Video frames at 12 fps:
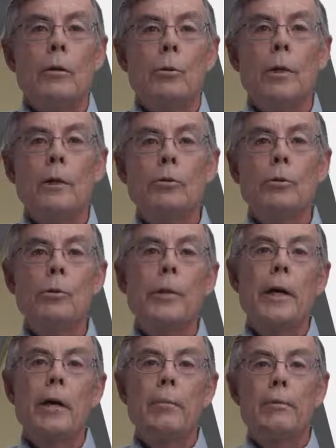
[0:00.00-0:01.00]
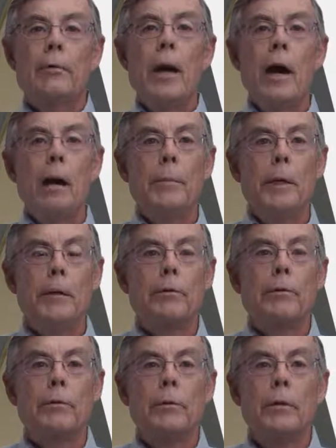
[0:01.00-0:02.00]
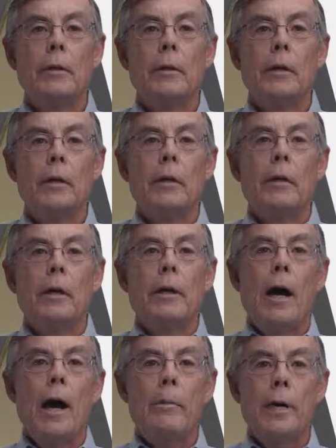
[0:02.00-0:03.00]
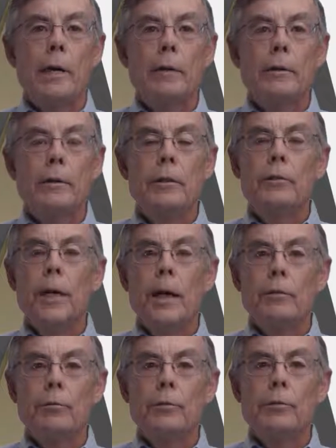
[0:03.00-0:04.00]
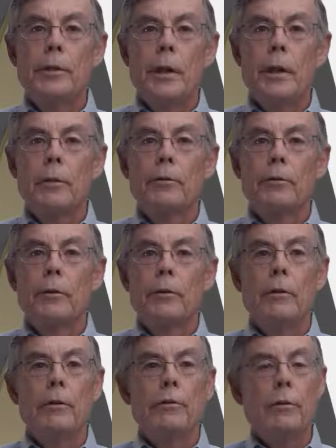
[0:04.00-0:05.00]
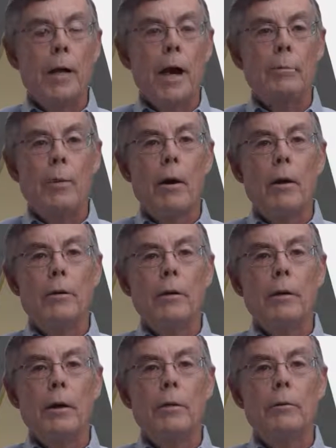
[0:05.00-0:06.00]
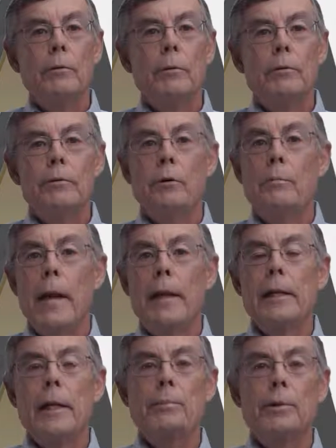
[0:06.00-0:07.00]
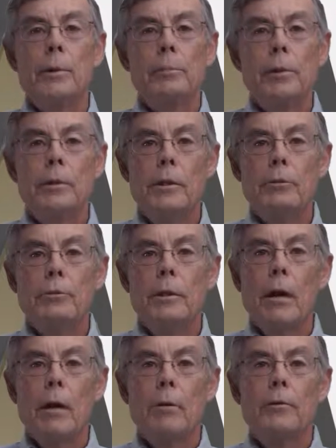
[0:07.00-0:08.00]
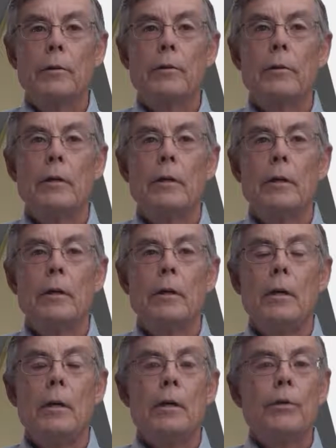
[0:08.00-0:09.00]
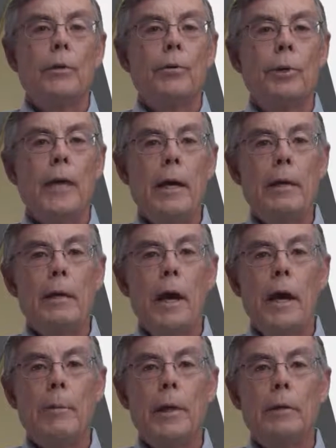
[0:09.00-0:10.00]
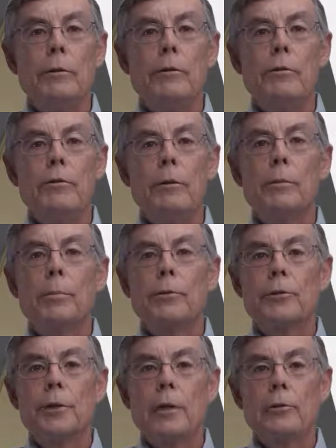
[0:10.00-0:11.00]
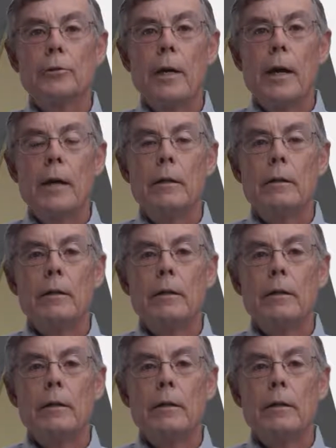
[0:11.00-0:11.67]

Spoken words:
We can do it with the help of comments. A comment is extra text that's not part of the code, so MATLAB simply disregards it. You create a comment using the %sign.